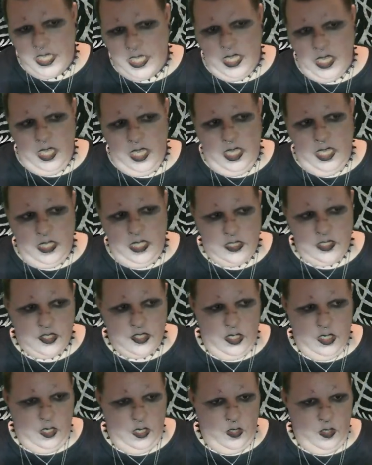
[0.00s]

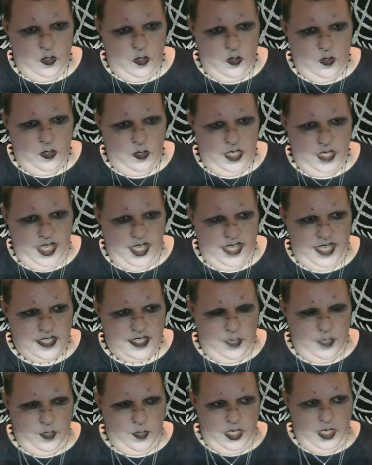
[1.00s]
So yes, I want to
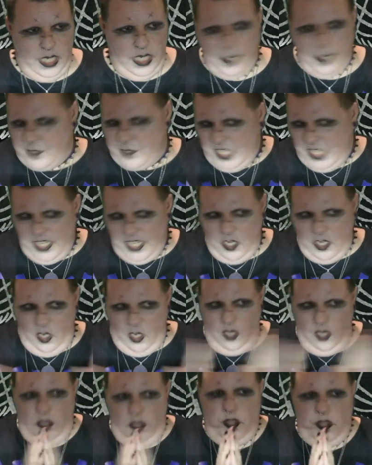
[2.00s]
update all the
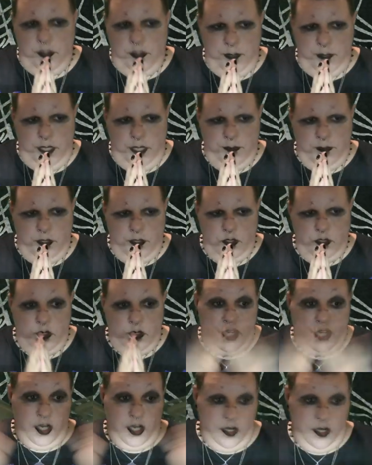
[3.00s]
people who are
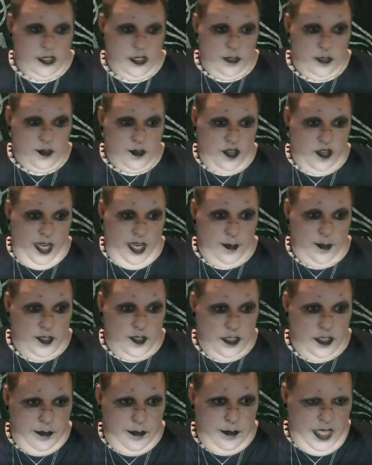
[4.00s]
current subscribers and may
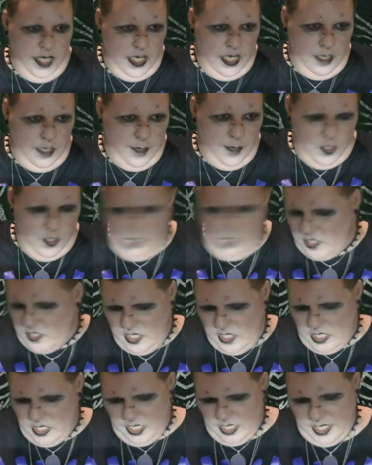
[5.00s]
come across this
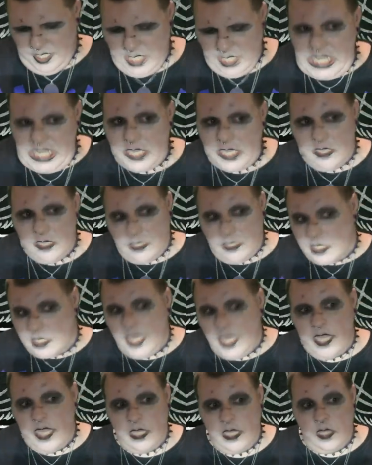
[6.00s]
and say
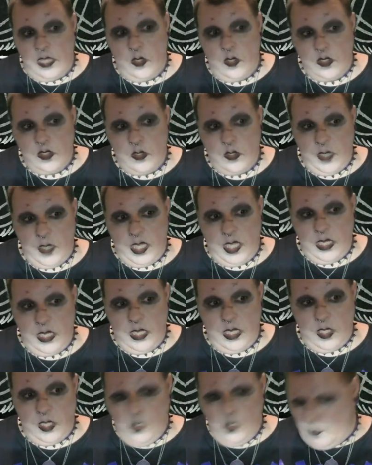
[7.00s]
hello to any new
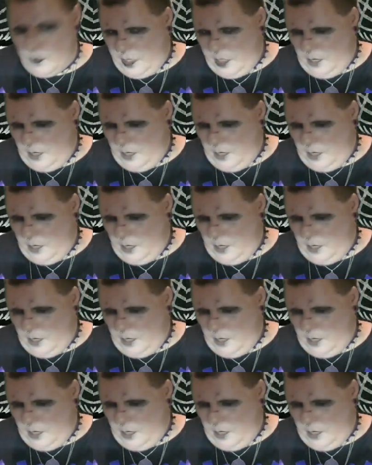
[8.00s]
people.